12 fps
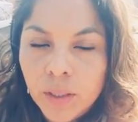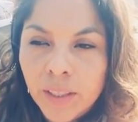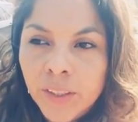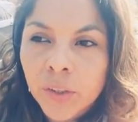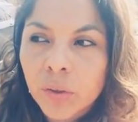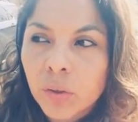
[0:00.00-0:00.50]

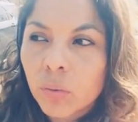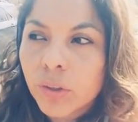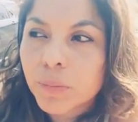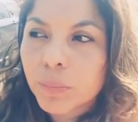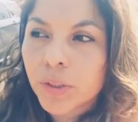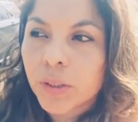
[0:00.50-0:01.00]
and you're
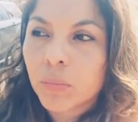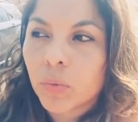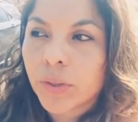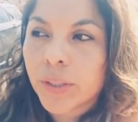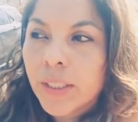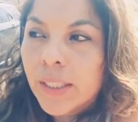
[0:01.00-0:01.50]
always putting
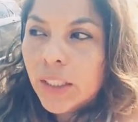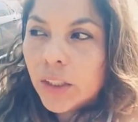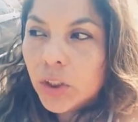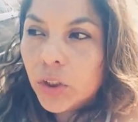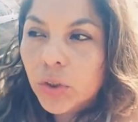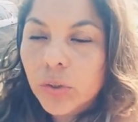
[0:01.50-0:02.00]
more,
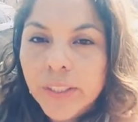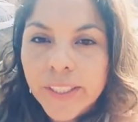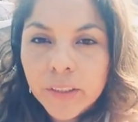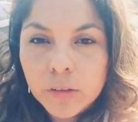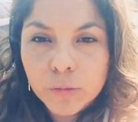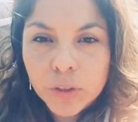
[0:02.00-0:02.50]
you're
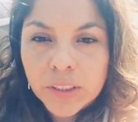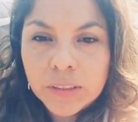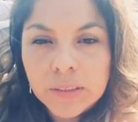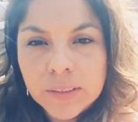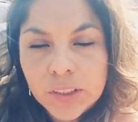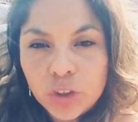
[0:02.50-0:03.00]

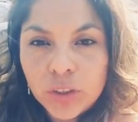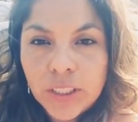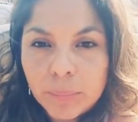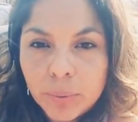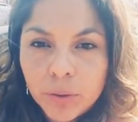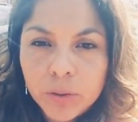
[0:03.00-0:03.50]
inadvertently teaching
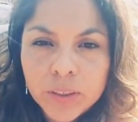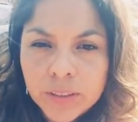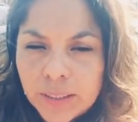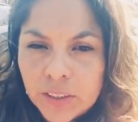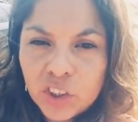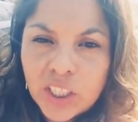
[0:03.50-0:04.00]
that person,
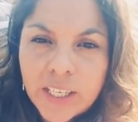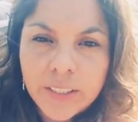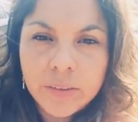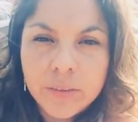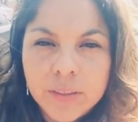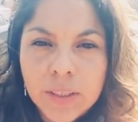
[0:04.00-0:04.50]
that
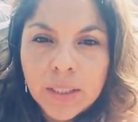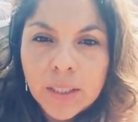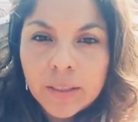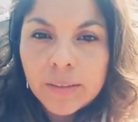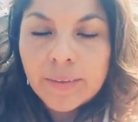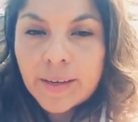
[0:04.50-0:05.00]
child,
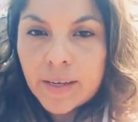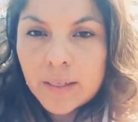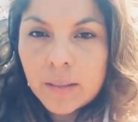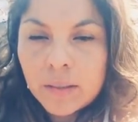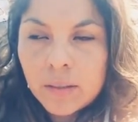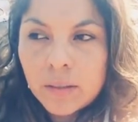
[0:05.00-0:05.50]

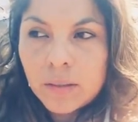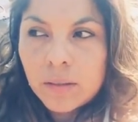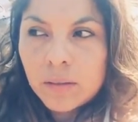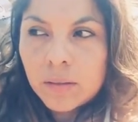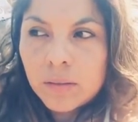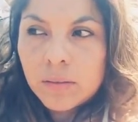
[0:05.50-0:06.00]
that
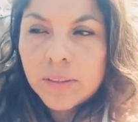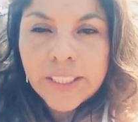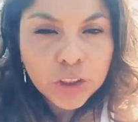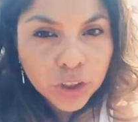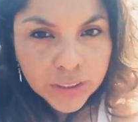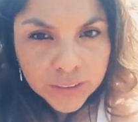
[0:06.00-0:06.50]
they
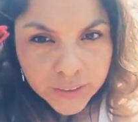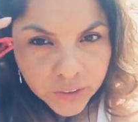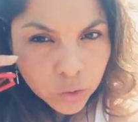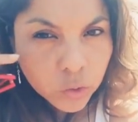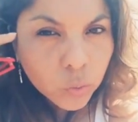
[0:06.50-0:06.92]
should continue